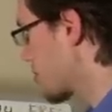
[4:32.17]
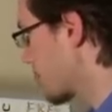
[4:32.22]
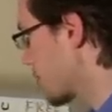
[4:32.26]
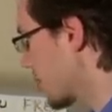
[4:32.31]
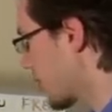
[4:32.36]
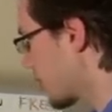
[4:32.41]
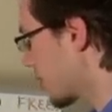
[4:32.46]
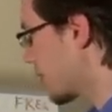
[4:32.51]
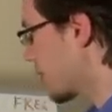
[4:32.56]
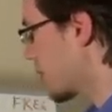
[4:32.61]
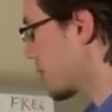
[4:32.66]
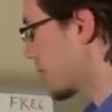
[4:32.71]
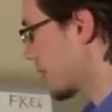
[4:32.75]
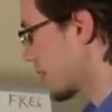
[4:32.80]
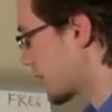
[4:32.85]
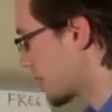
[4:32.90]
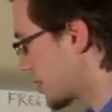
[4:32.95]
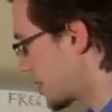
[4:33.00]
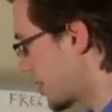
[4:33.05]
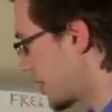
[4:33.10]
circle
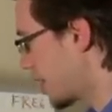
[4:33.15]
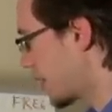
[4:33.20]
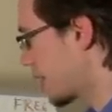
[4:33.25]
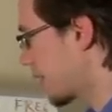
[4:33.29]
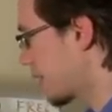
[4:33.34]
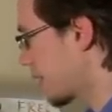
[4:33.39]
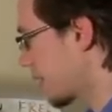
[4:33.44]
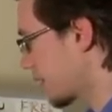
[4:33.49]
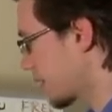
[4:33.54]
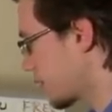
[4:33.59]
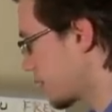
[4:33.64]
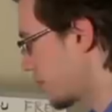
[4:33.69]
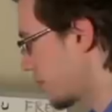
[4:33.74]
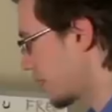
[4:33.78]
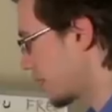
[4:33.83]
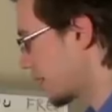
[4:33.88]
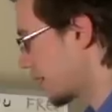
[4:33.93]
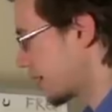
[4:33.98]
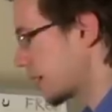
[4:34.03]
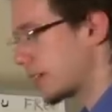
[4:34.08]
with a stick that's
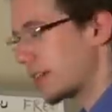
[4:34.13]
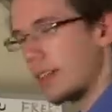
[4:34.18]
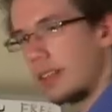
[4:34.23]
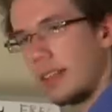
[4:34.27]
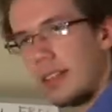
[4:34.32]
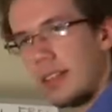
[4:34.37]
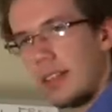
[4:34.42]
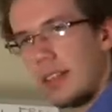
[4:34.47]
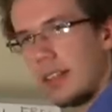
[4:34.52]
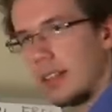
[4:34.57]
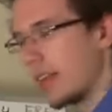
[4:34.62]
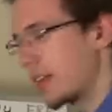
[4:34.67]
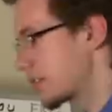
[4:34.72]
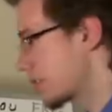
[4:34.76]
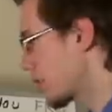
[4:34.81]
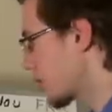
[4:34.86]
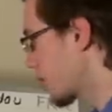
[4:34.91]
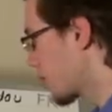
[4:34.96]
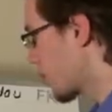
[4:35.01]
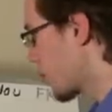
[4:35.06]
filled in. And
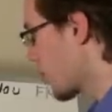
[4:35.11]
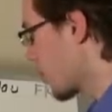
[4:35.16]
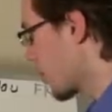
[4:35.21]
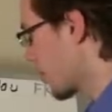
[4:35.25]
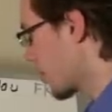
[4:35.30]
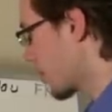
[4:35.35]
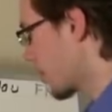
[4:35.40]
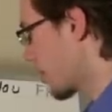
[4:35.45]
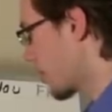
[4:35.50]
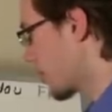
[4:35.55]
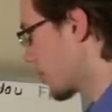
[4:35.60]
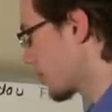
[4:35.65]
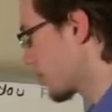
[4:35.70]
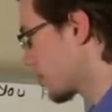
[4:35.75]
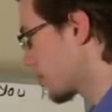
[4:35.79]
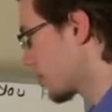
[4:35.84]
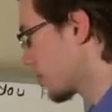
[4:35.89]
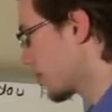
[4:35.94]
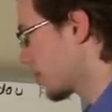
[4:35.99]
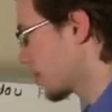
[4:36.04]
that's a quarter
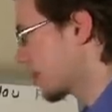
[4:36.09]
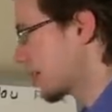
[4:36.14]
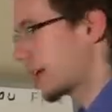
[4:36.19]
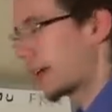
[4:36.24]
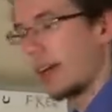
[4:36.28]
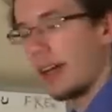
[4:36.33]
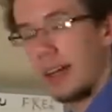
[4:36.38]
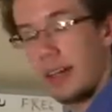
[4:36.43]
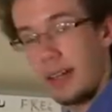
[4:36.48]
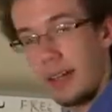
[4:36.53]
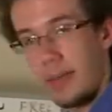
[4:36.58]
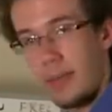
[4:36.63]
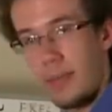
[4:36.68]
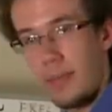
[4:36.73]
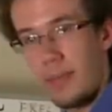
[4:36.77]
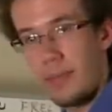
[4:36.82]
note. Okay?